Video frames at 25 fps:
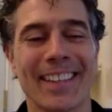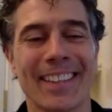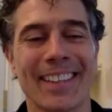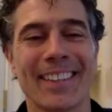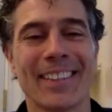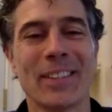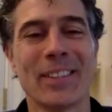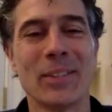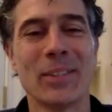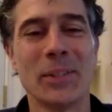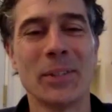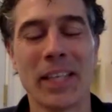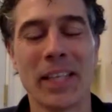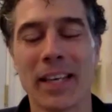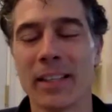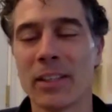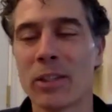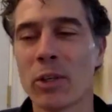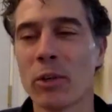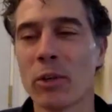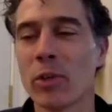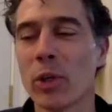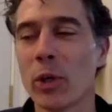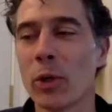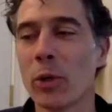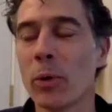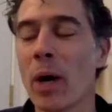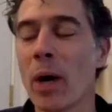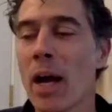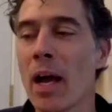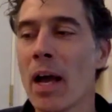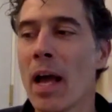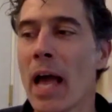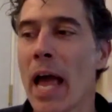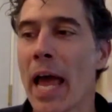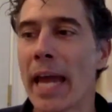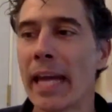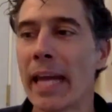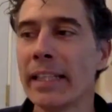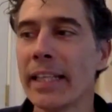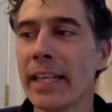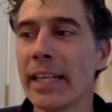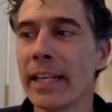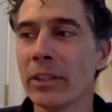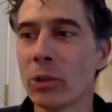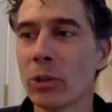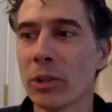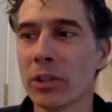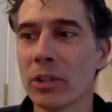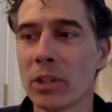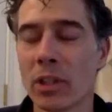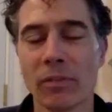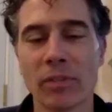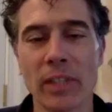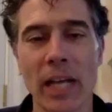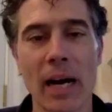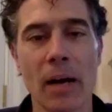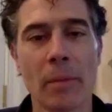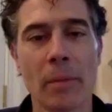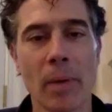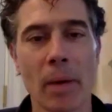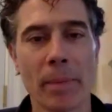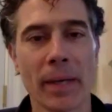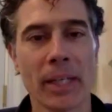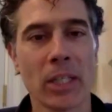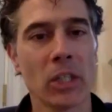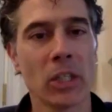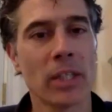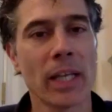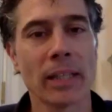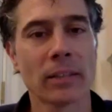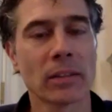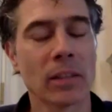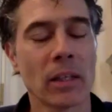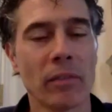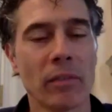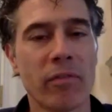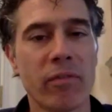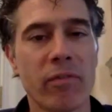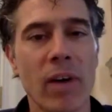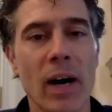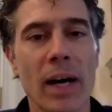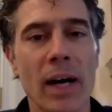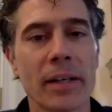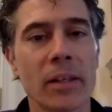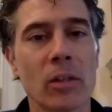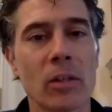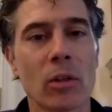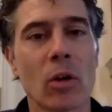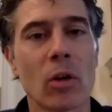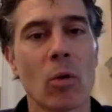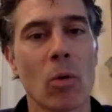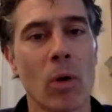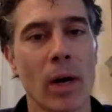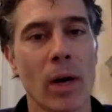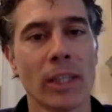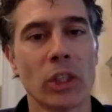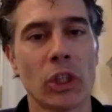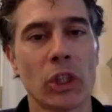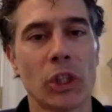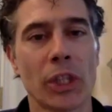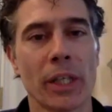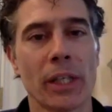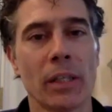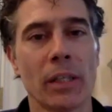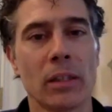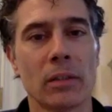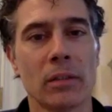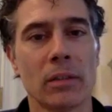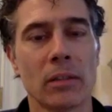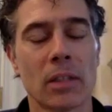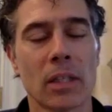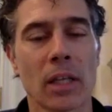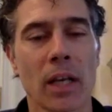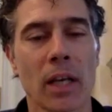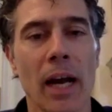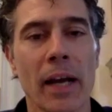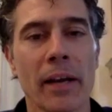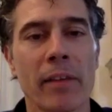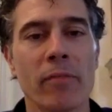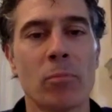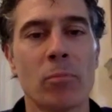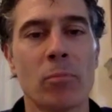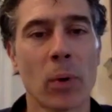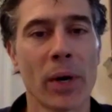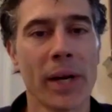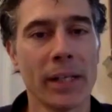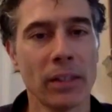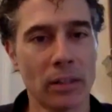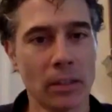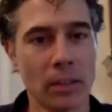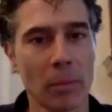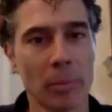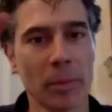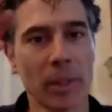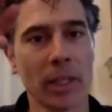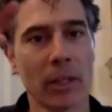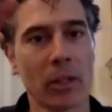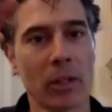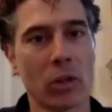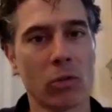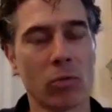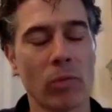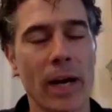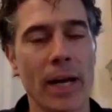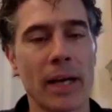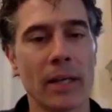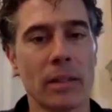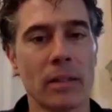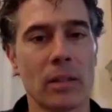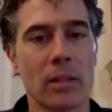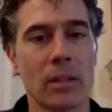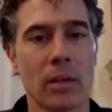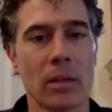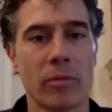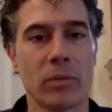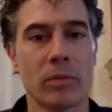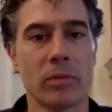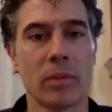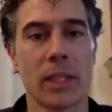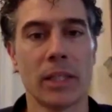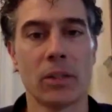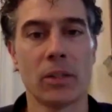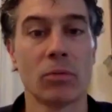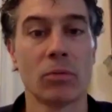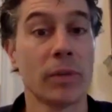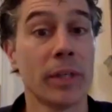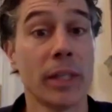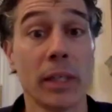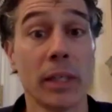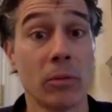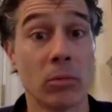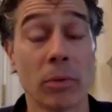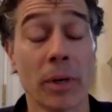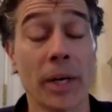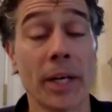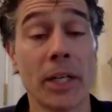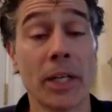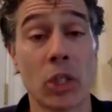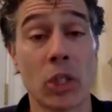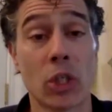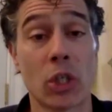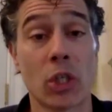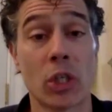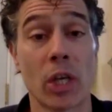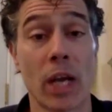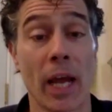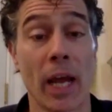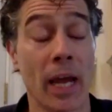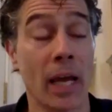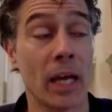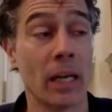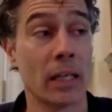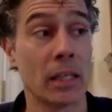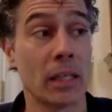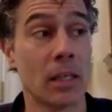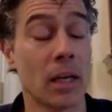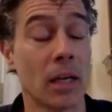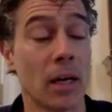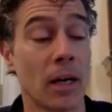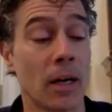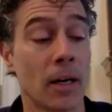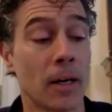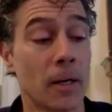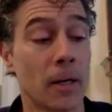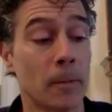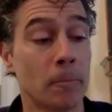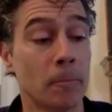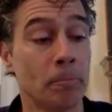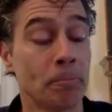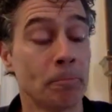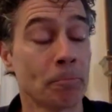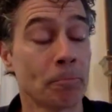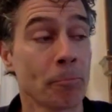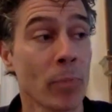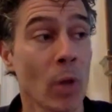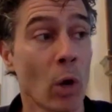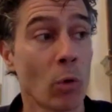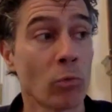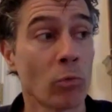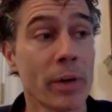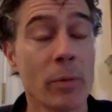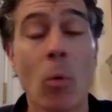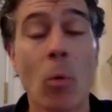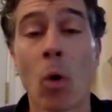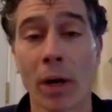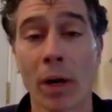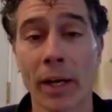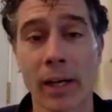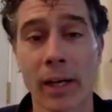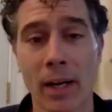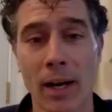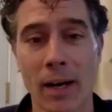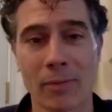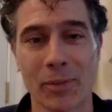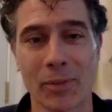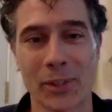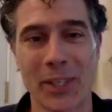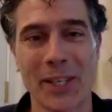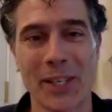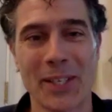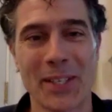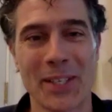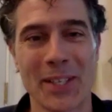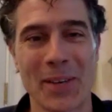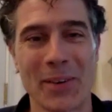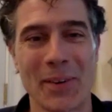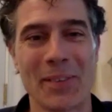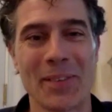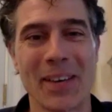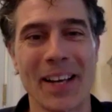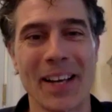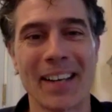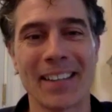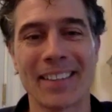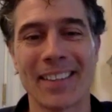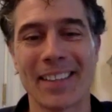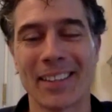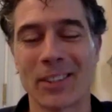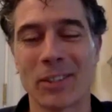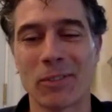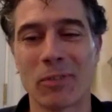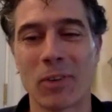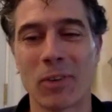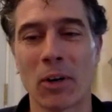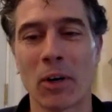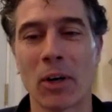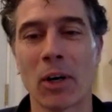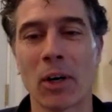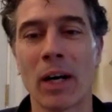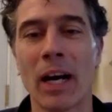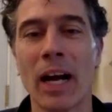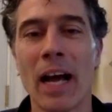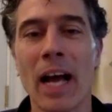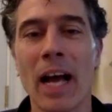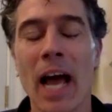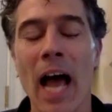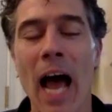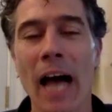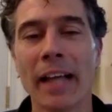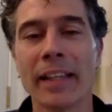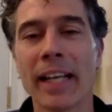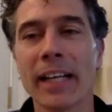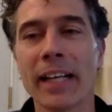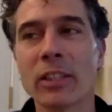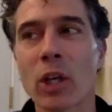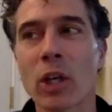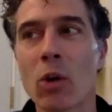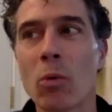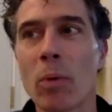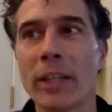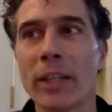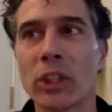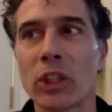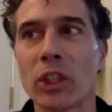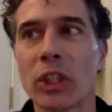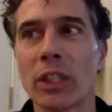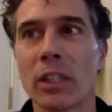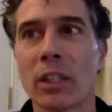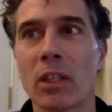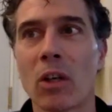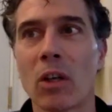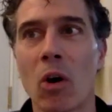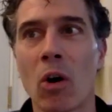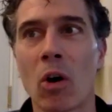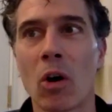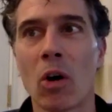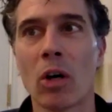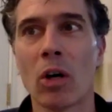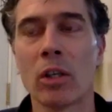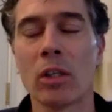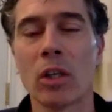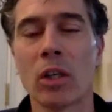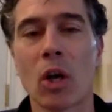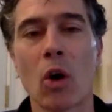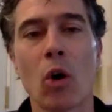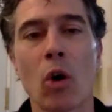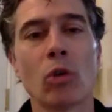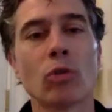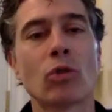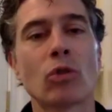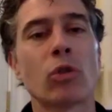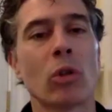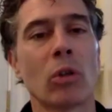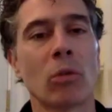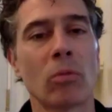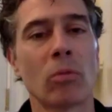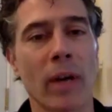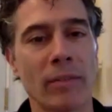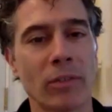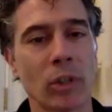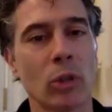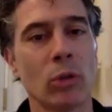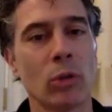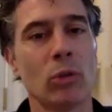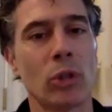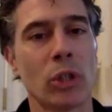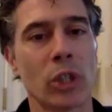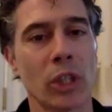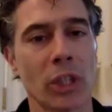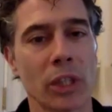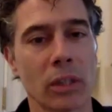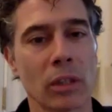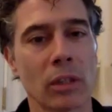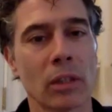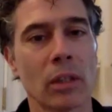to the mm-hmm. interview. In the interest of time, I might just ask a final question to kind of bring some of the threads of this really rich and um, rewarding conversation that we've had thus far, and that is a question on cultural revolution.